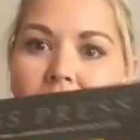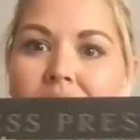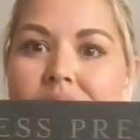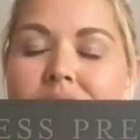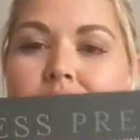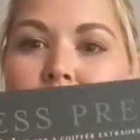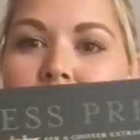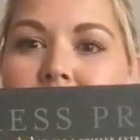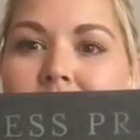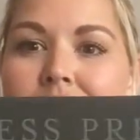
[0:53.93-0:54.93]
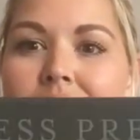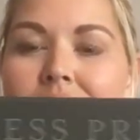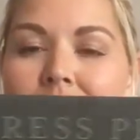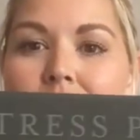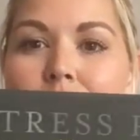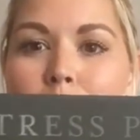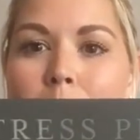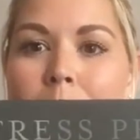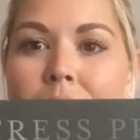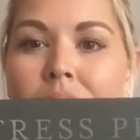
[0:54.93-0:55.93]
And this is what it looks like here.
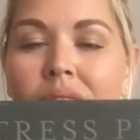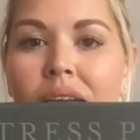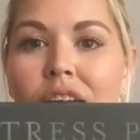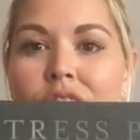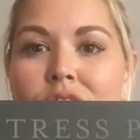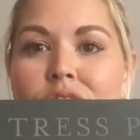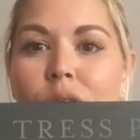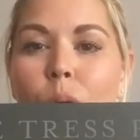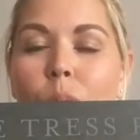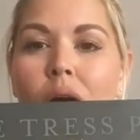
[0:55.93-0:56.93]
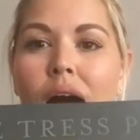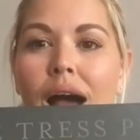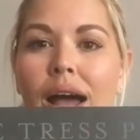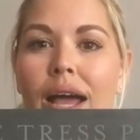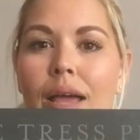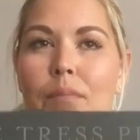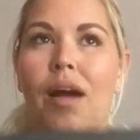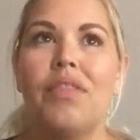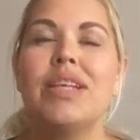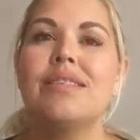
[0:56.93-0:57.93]
So I
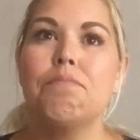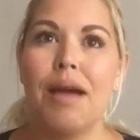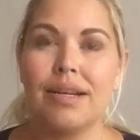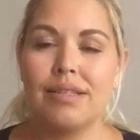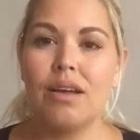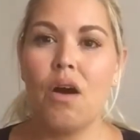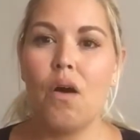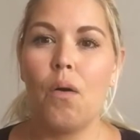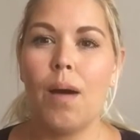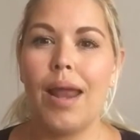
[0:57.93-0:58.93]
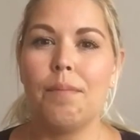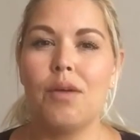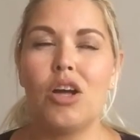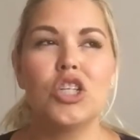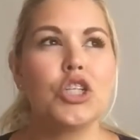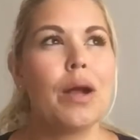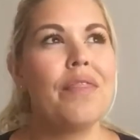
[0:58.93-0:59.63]
bought this in Mexico and I'm not sure,